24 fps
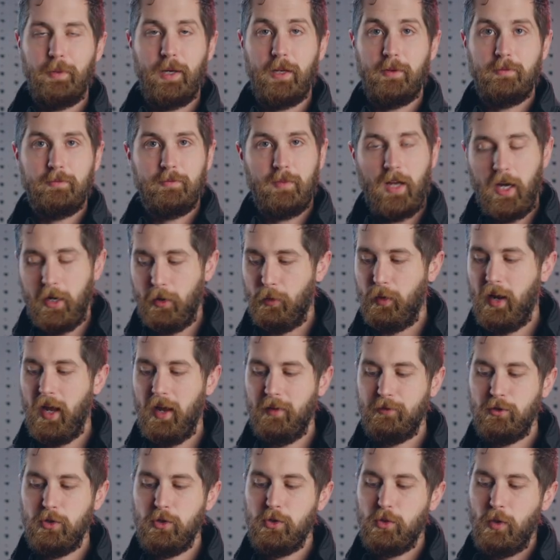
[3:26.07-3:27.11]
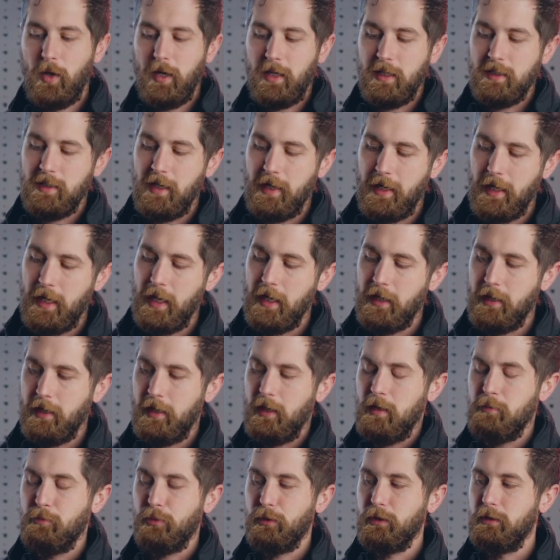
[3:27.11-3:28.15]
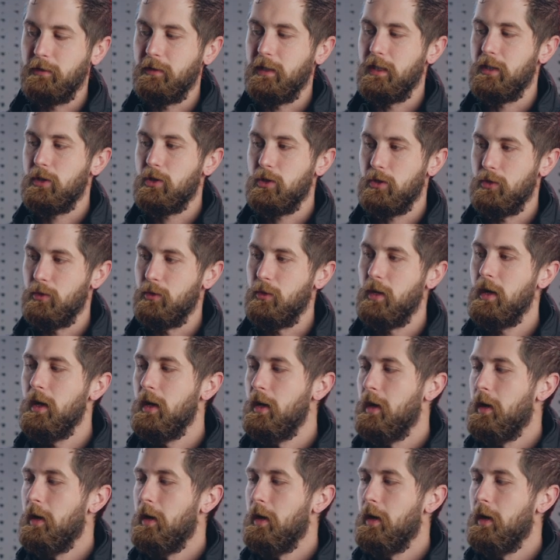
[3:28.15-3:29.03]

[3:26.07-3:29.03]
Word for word: But I don't have to, so I can dedicate it completely to